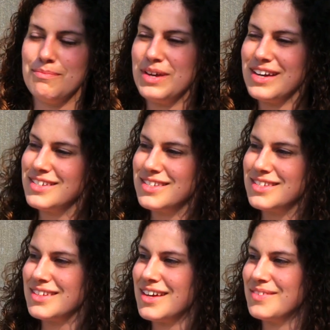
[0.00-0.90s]

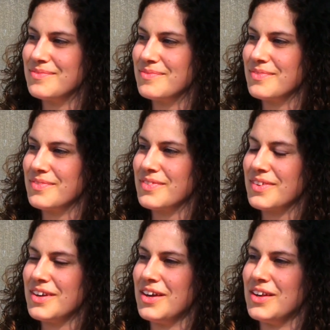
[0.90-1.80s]
Because
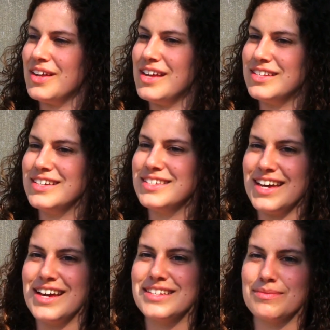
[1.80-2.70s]
it does
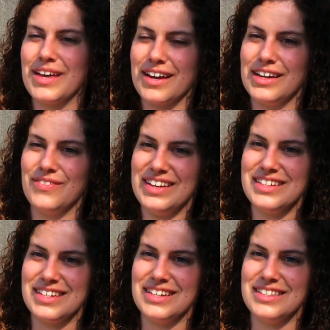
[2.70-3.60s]
take some of that kind of
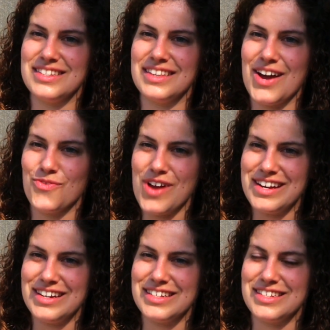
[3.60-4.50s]
innocence and that
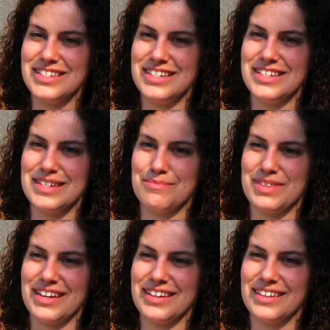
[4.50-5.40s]
readiness to see
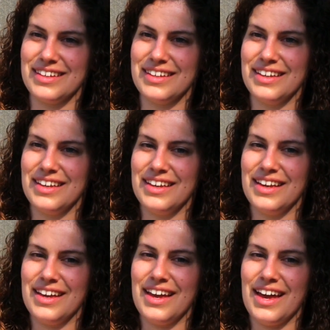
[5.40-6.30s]
something.
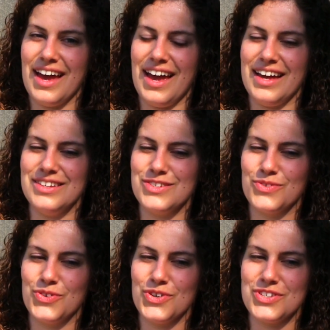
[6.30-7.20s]
And
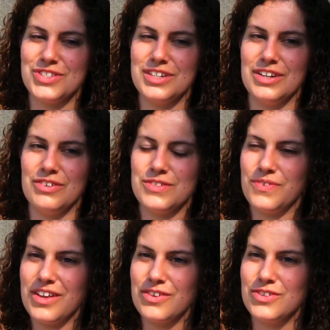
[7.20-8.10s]
of course, you know, his
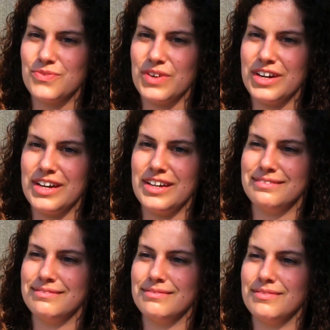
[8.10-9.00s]
father is a
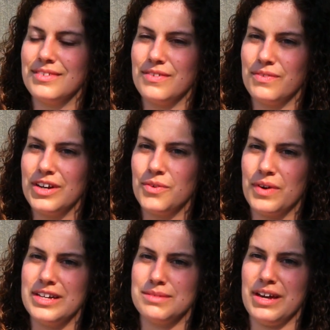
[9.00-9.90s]
very
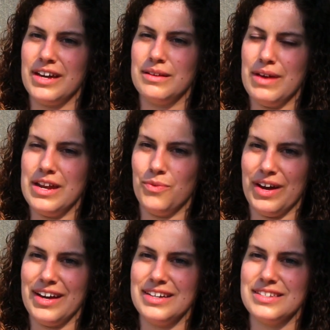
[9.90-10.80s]
wise man in many
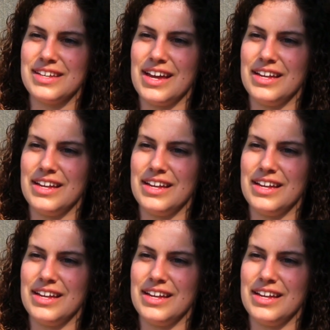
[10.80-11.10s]
ways,